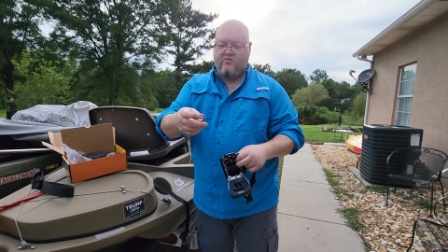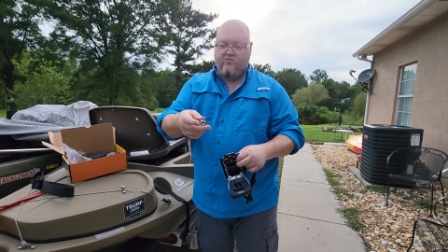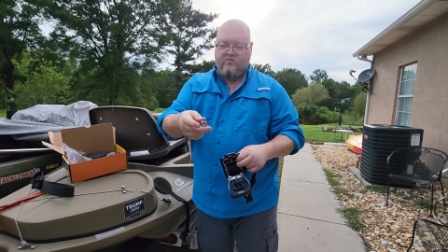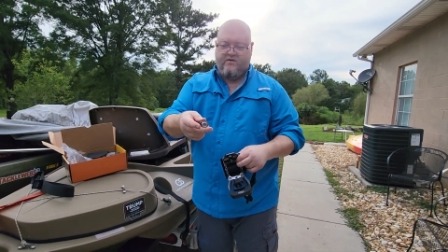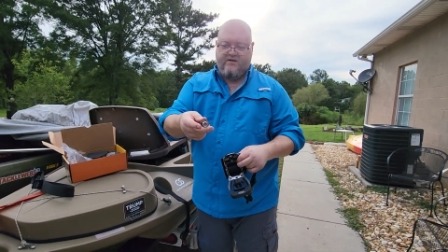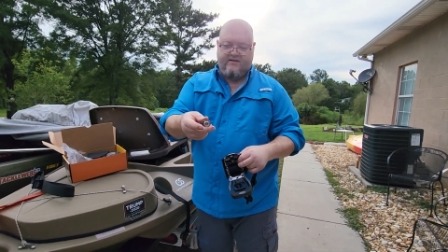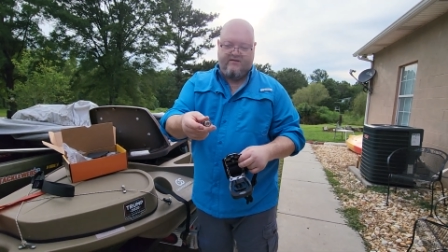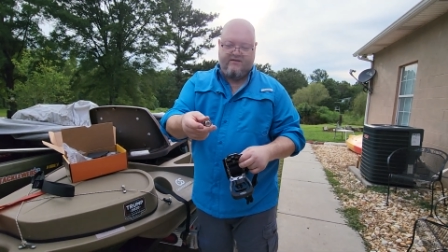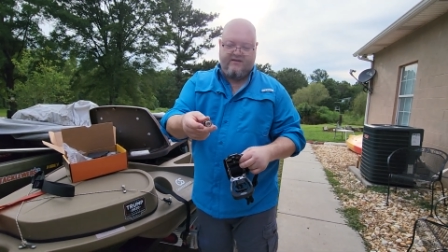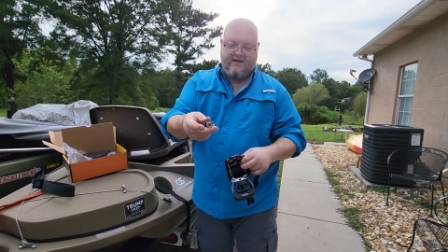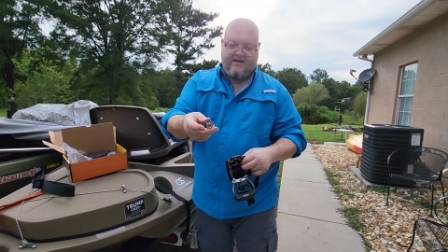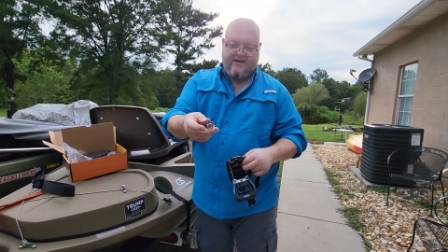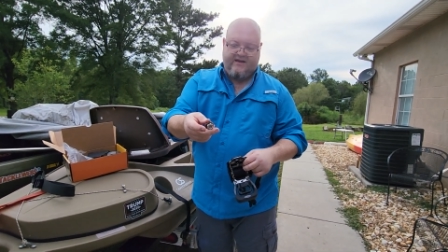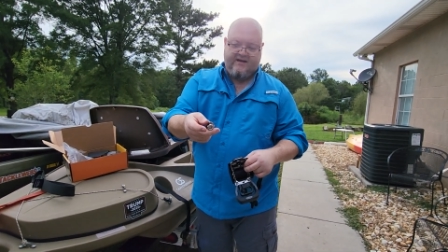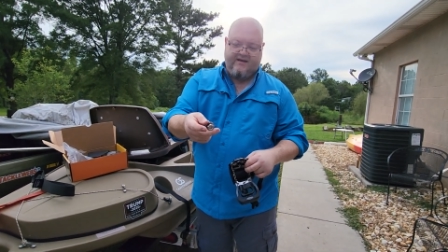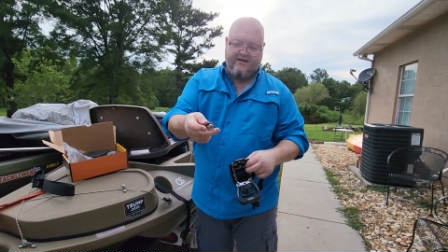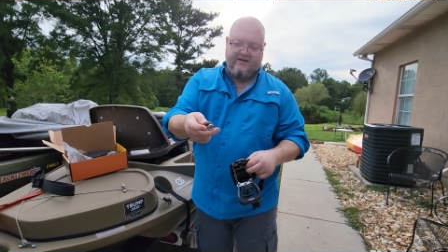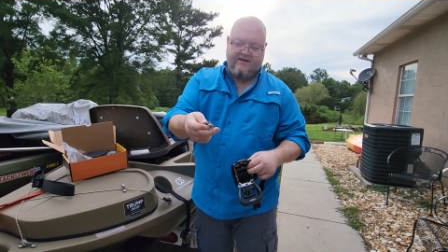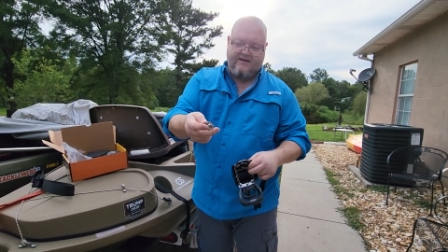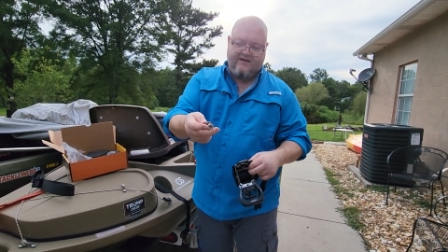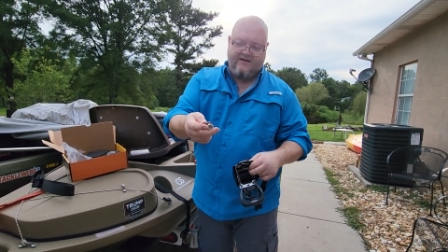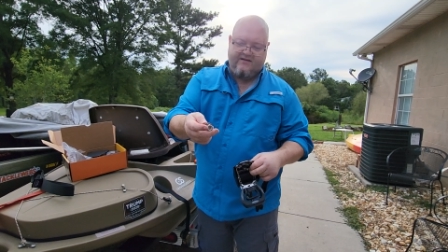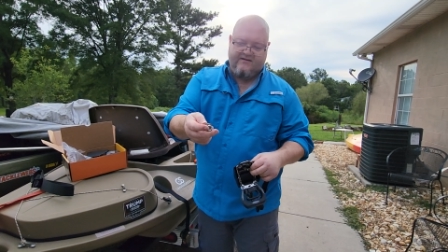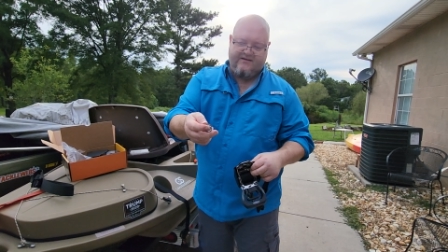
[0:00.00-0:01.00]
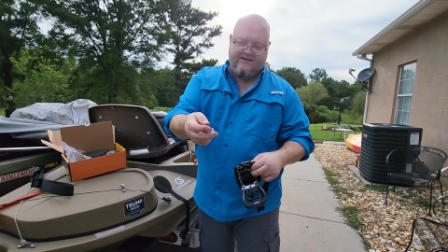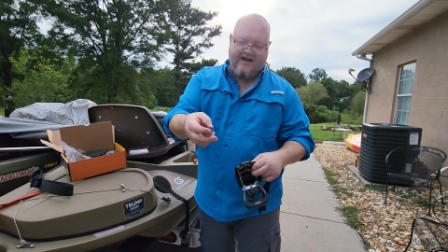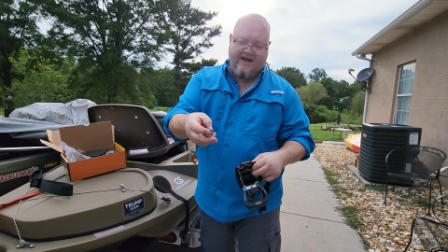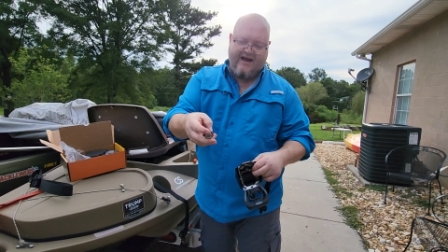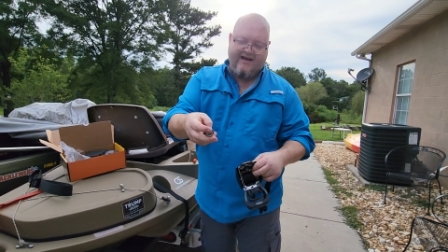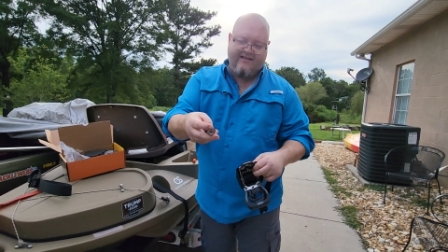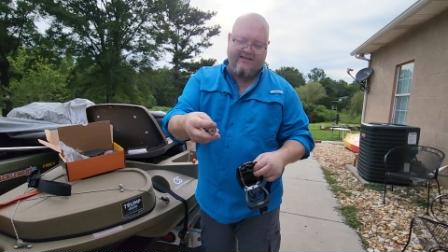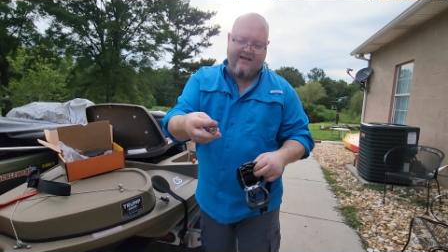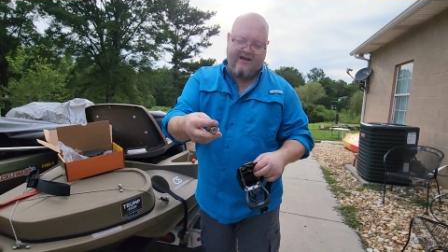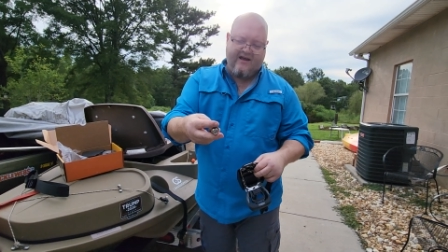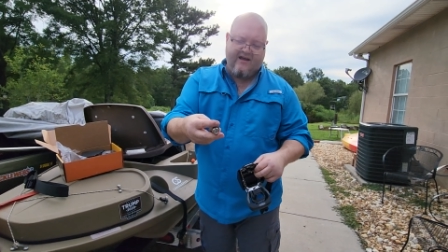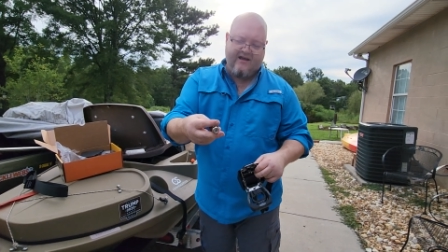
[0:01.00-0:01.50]
with a uh,
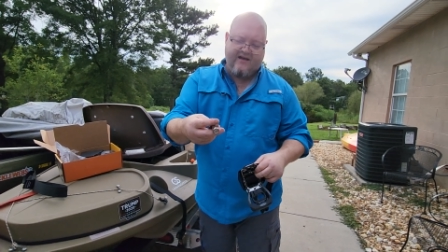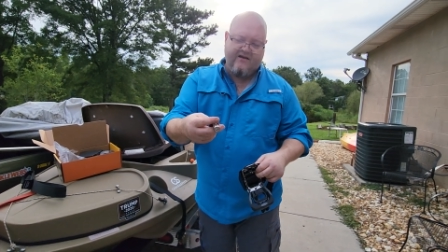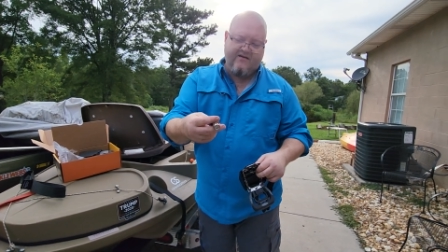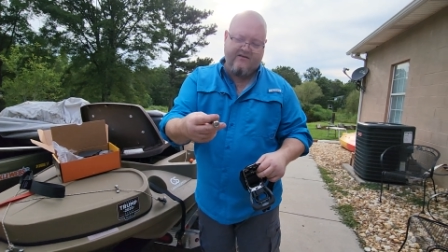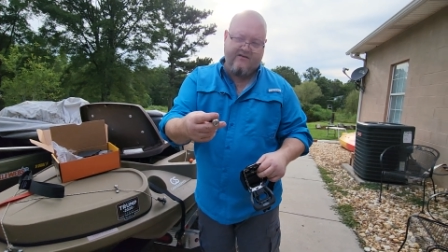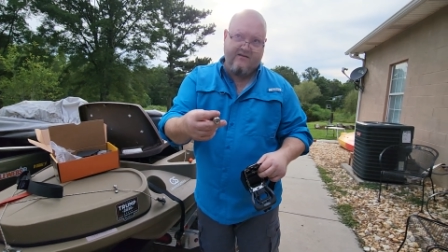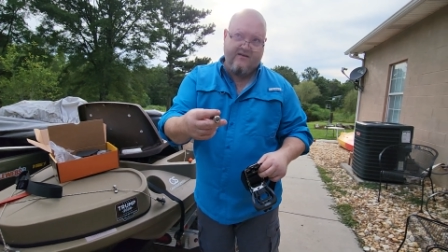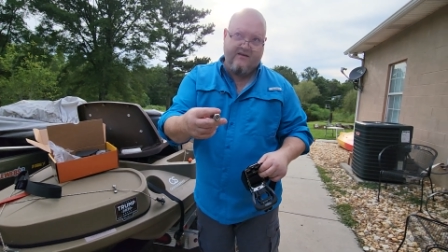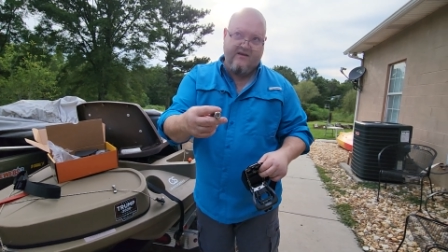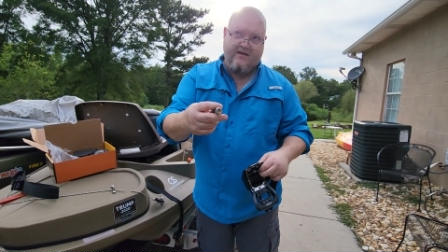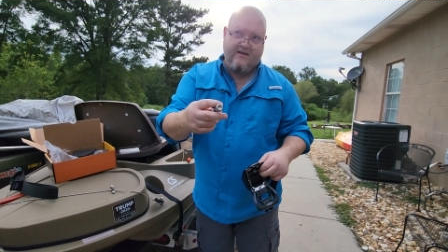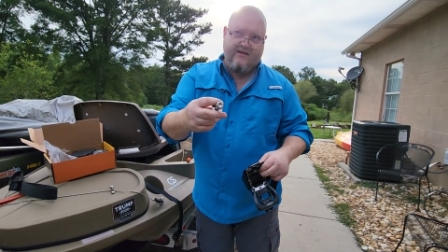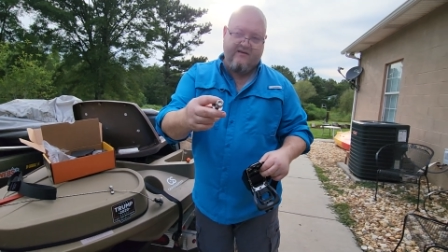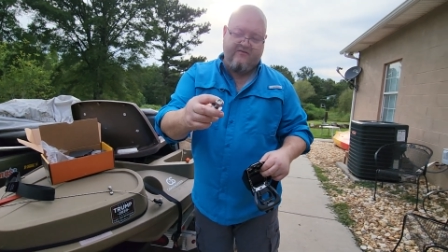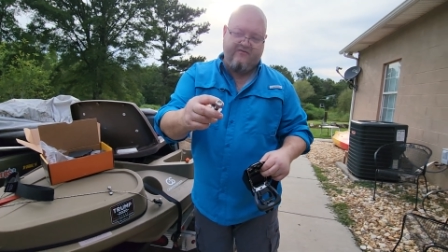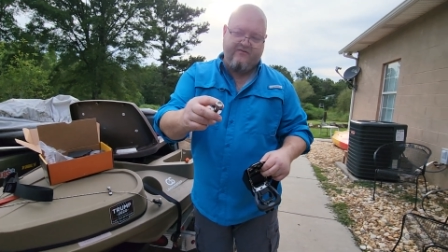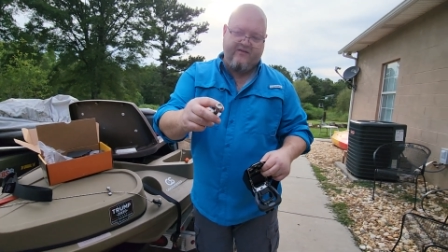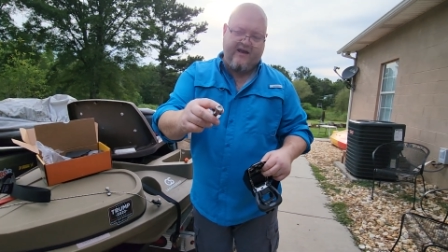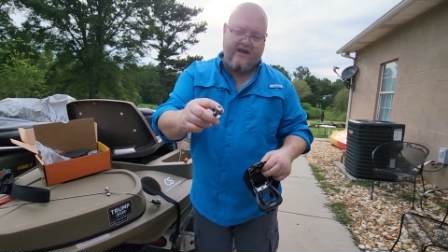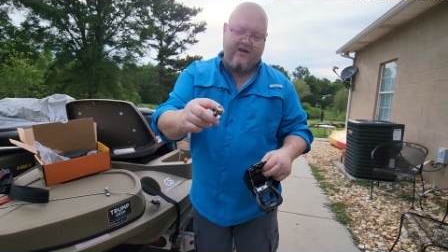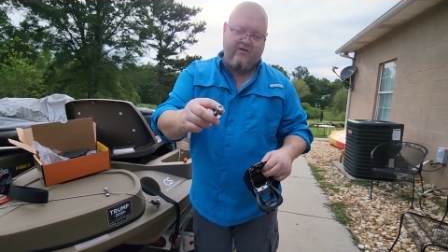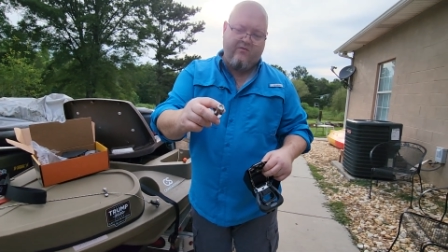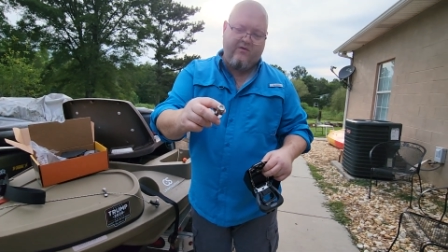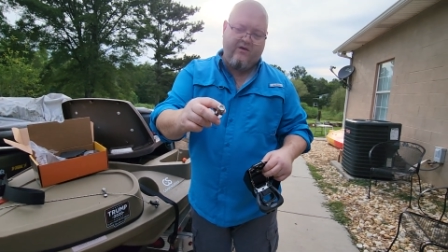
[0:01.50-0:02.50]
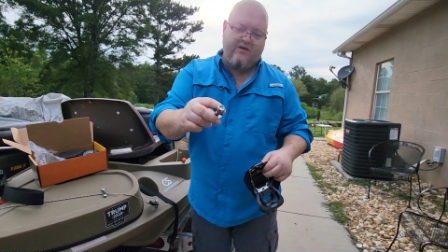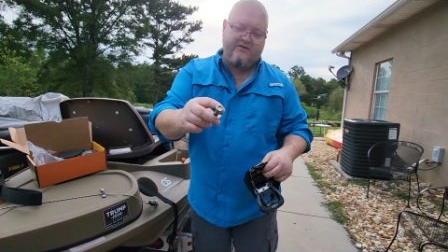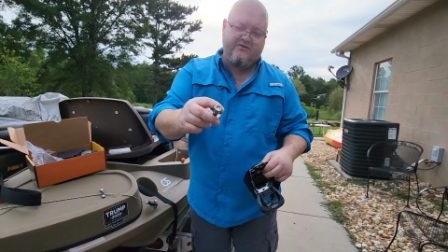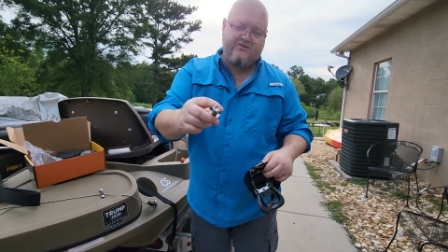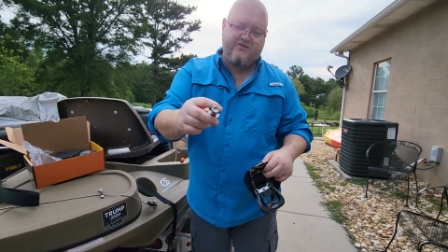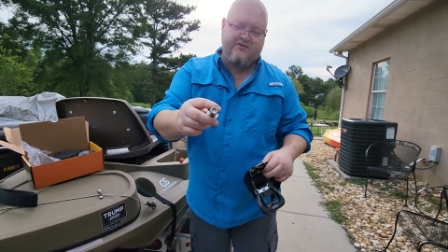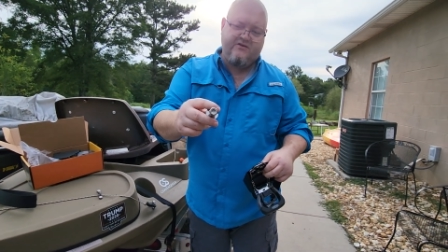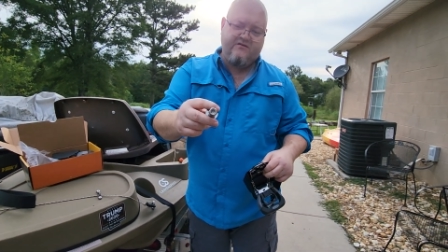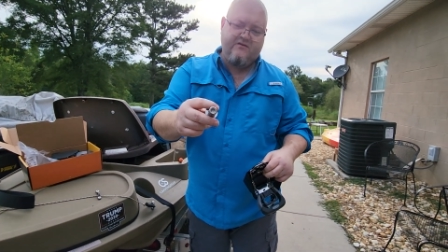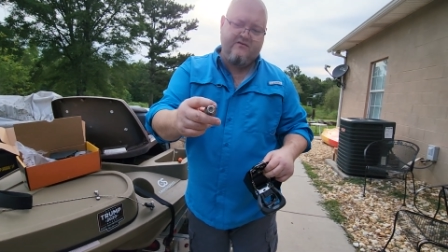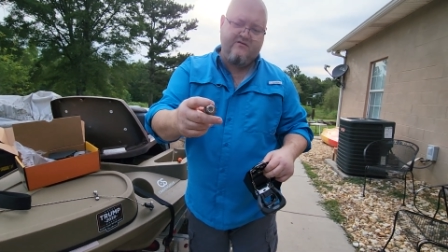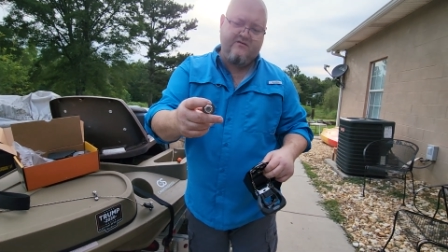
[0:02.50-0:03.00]
nylock and a flat
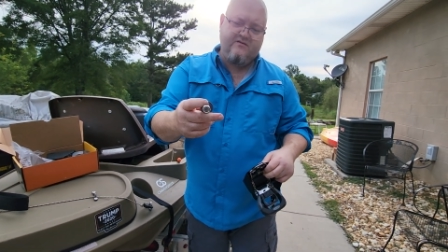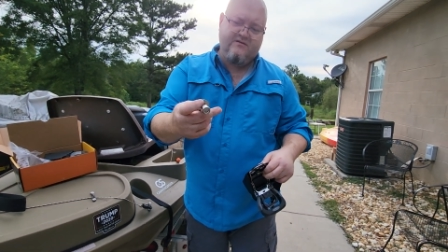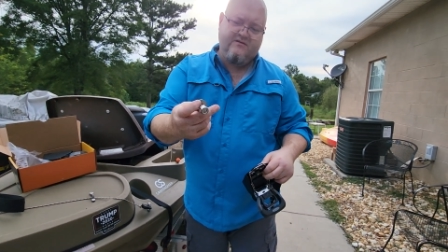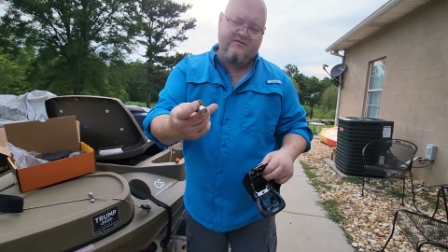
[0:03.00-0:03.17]
washer